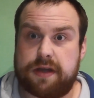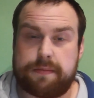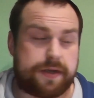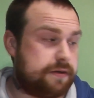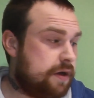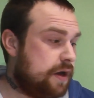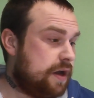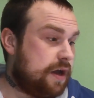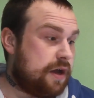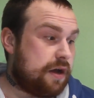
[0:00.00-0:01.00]
I mean,
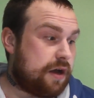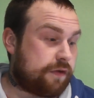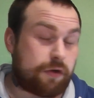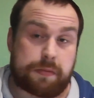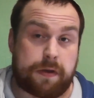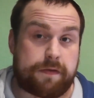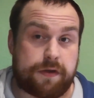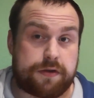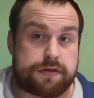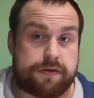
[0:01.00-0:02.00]
I've got to be perfectly
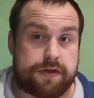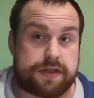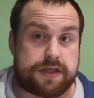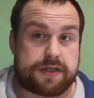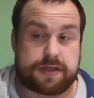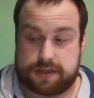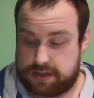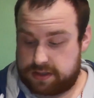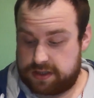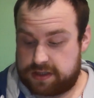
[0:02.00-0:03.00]
honest with you, this
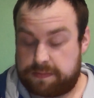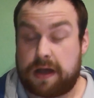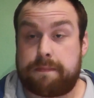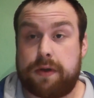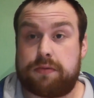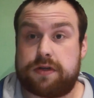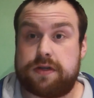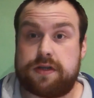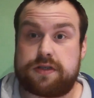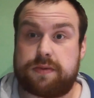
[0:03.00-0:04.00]
is better built than
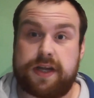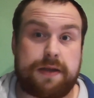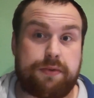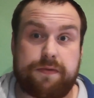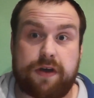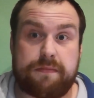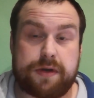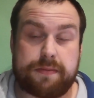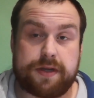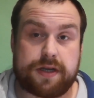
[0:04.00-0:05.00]
the
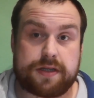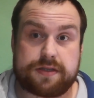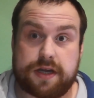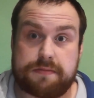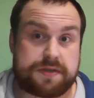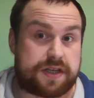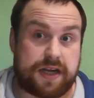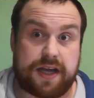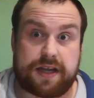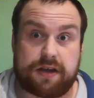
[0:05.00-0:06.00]
28.5mm still
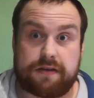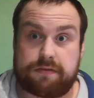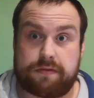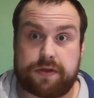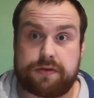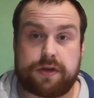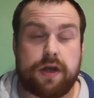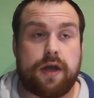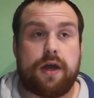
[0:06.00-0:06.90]
air that I've reviewed.